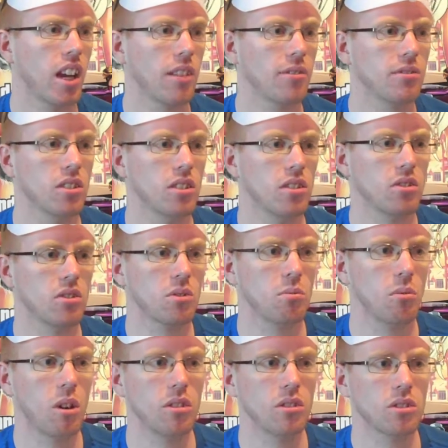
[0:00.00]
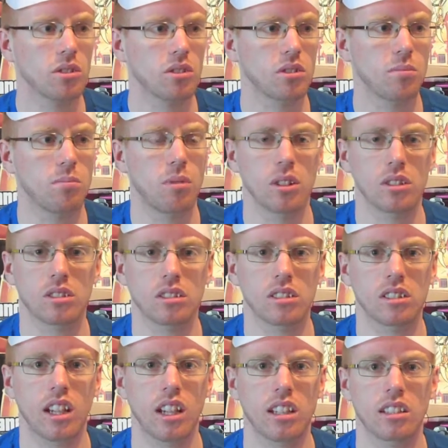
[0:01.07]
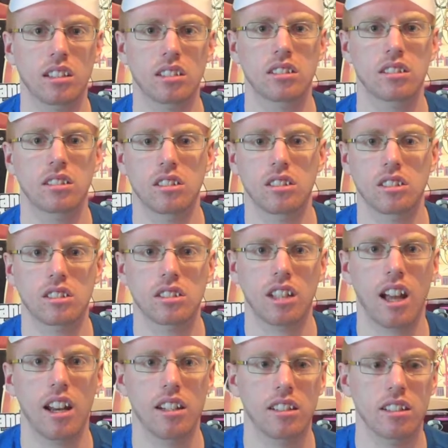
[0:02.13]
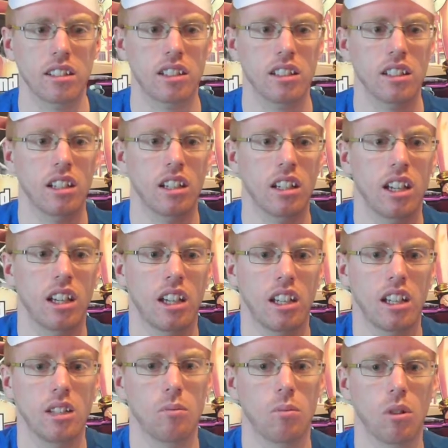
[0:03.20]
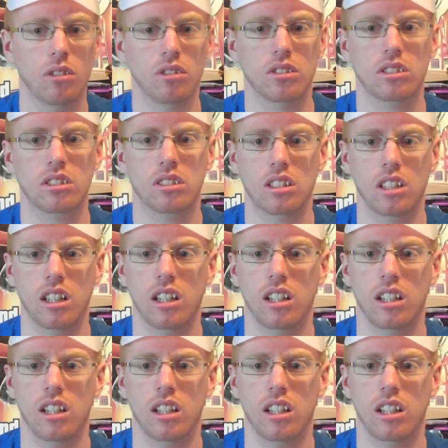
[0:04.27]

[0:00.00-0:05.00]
after just one sort of person takes the stand, and he wants